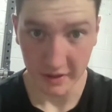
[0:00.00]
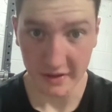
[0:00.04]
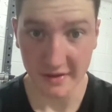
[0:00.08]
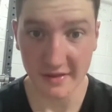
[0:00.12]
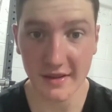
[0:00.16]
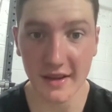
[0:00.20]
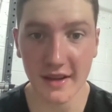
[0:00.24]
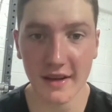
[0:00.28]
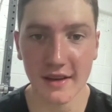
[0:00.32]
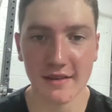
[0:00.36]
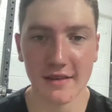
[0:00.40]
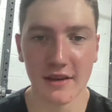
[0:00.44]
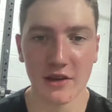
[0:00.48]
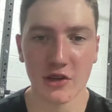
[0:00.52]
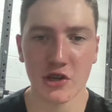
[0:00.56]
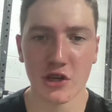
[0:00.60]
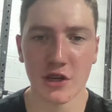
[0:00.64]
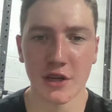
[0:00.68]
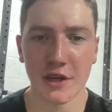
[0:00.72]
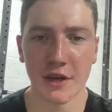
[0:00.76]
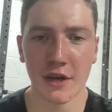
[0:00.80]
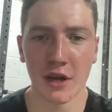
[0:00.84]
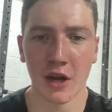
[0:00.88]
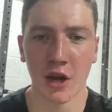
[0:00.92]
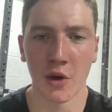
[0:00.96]
My skin is
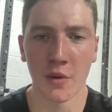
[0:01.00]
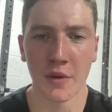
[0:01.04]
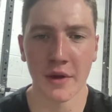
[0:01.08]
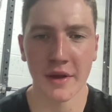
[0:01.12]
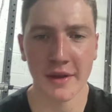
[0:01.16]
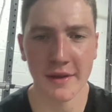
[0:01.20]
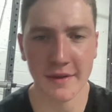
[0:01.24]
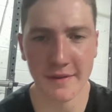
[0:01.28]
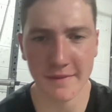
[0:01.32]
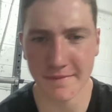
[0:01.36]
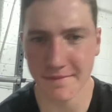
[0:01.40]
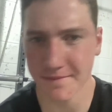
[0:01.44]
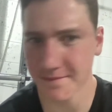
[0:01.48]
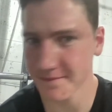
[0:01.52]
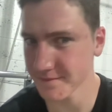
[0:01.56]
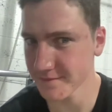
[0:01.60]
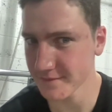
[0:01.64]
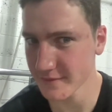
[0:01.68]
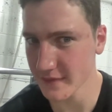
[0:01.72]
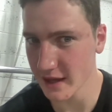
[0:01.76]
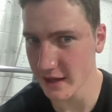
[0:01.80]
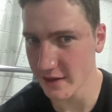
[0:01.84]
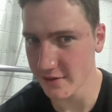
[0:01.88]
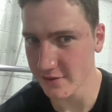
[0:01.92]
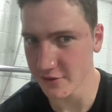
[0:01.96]
actually glowing,
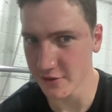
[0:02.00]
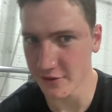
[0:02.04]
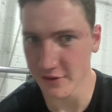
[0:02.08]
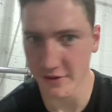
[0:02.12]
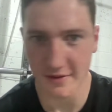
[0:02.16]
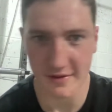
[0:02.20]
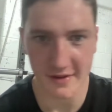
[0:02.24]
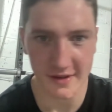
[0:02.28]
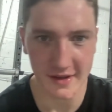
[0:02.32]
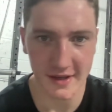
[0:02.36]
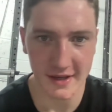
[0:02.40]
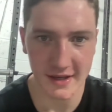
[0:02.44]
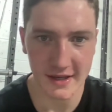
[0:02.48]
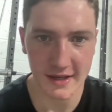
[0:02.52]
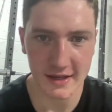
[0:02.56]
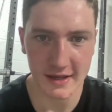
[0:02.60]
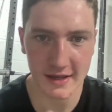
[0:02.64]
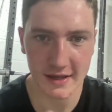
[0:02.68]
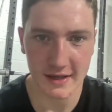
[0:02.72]
as you can see.